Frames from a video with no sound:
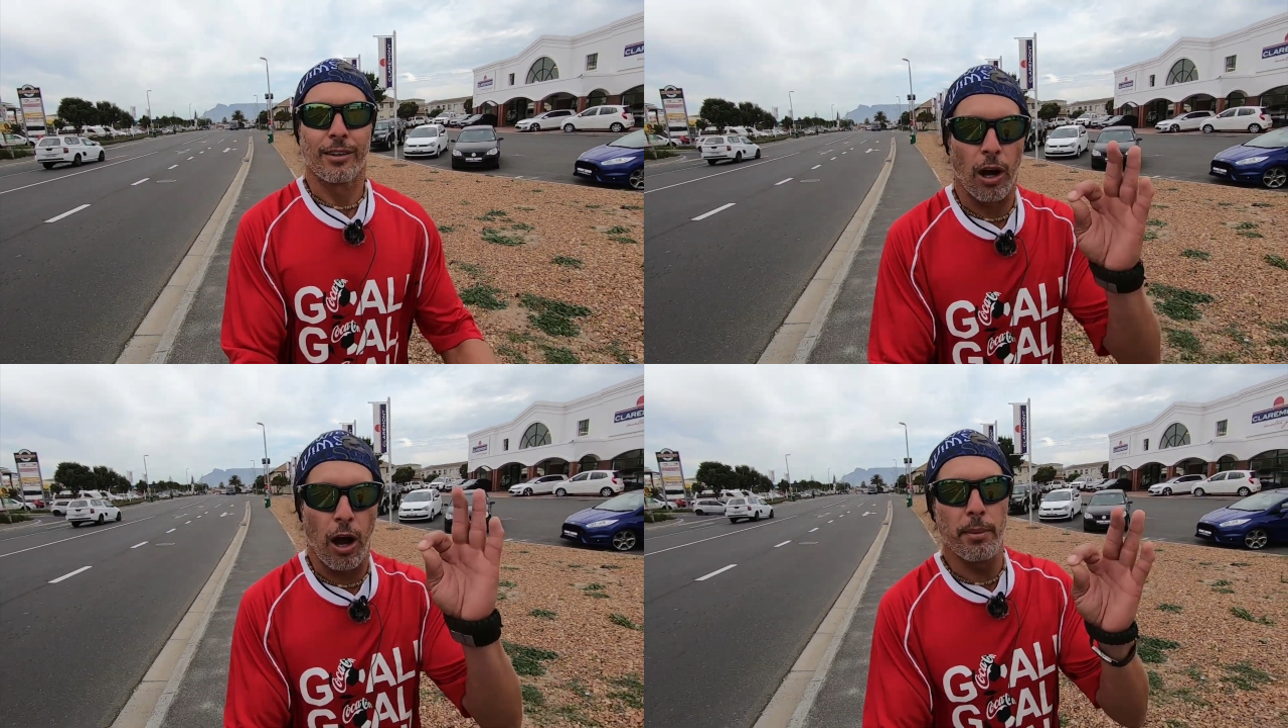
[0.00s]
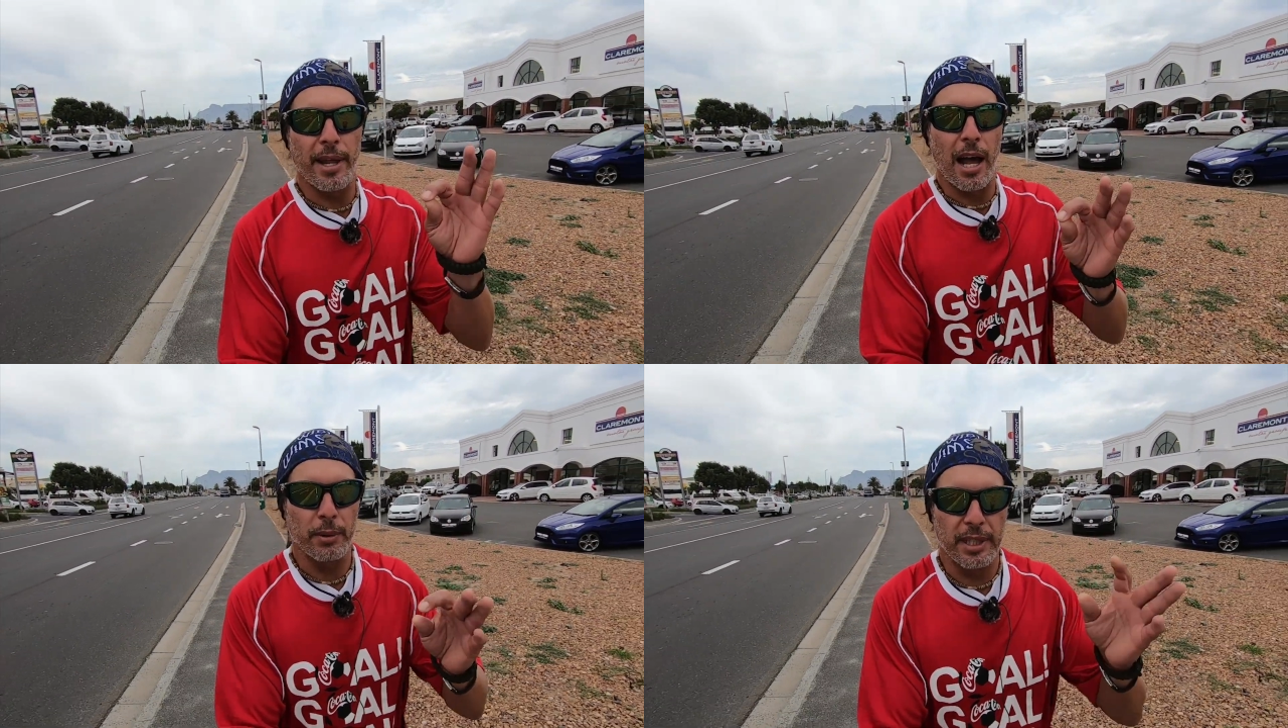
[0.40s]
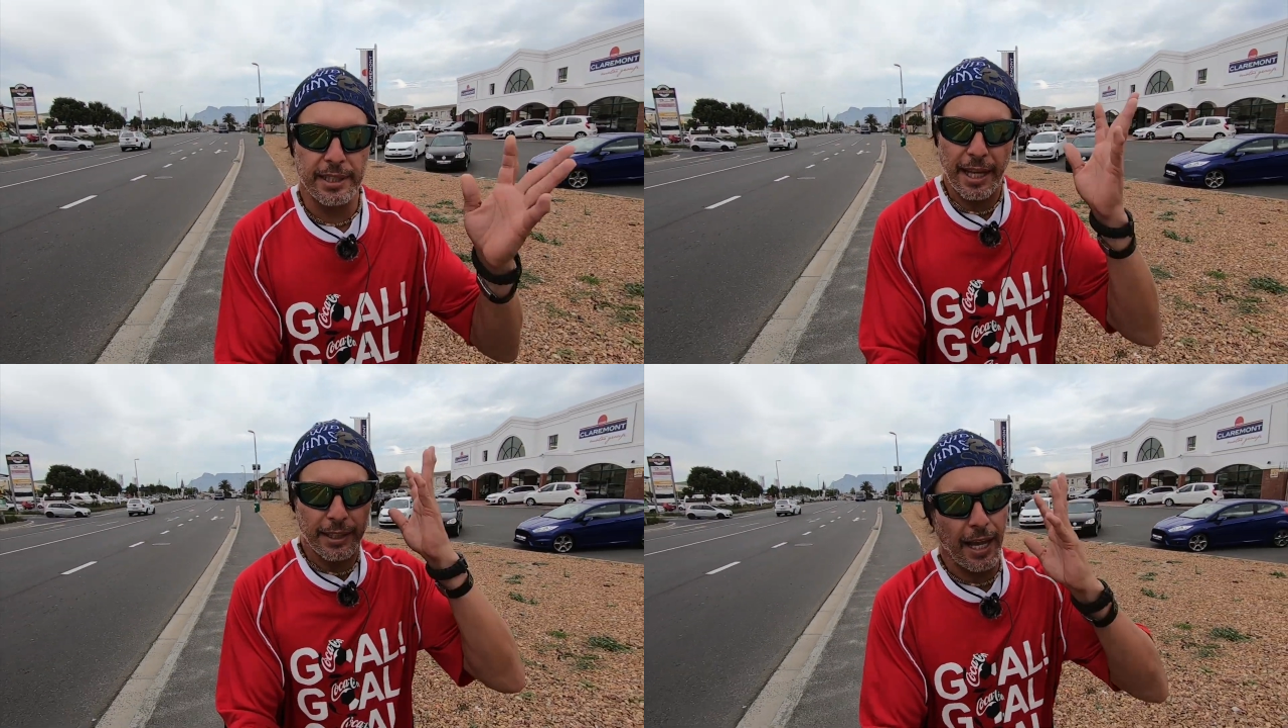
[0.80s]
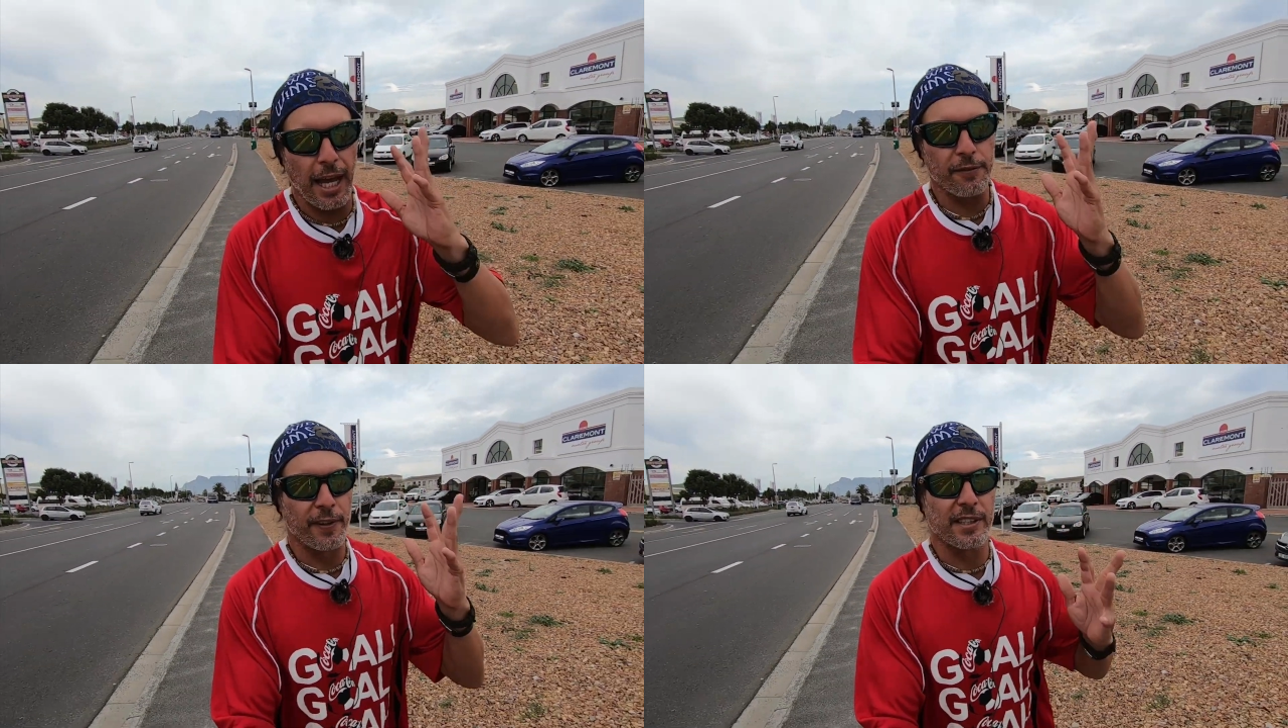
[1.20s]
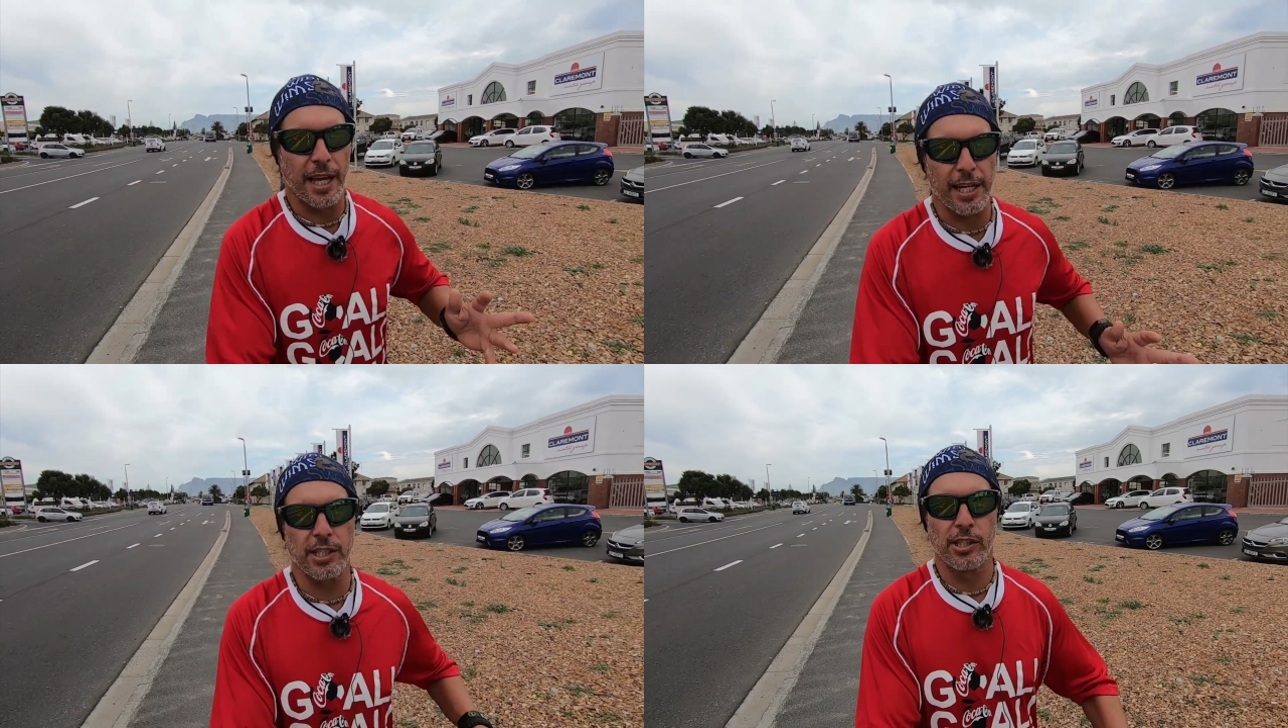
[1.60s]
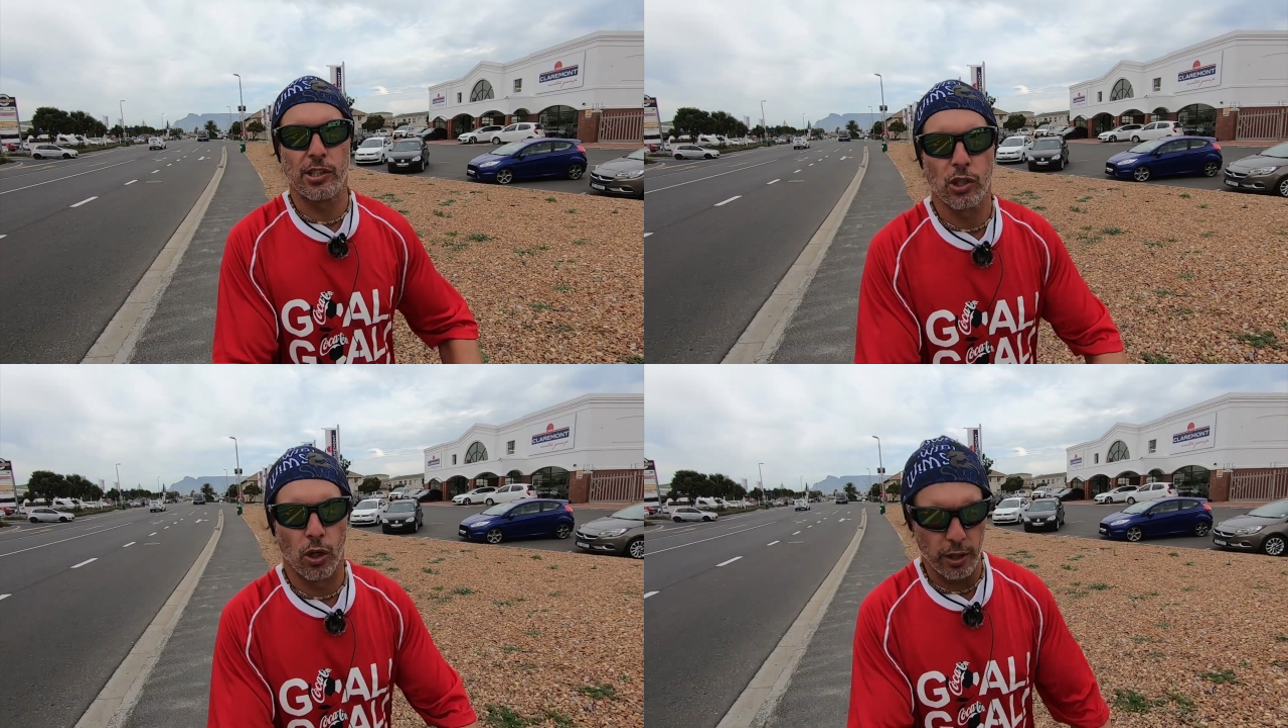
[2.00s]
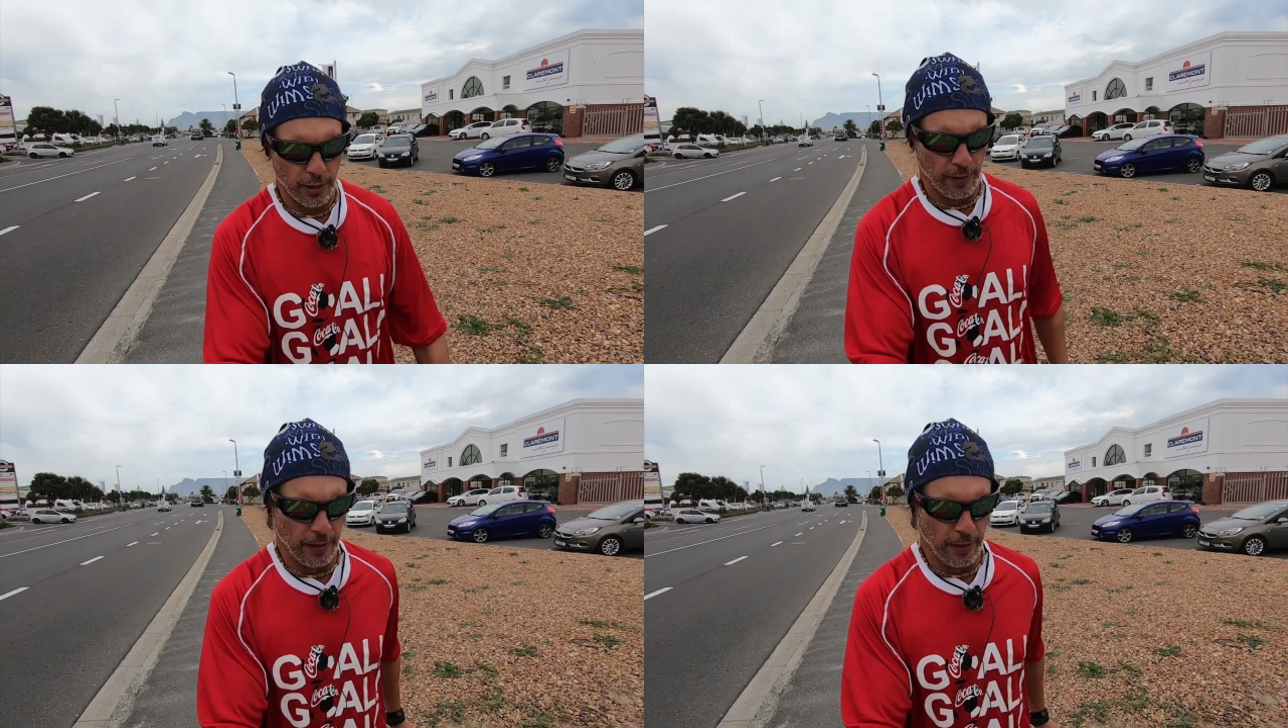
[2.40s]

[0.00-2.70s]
Calm down with the dead cat fixations, Sean.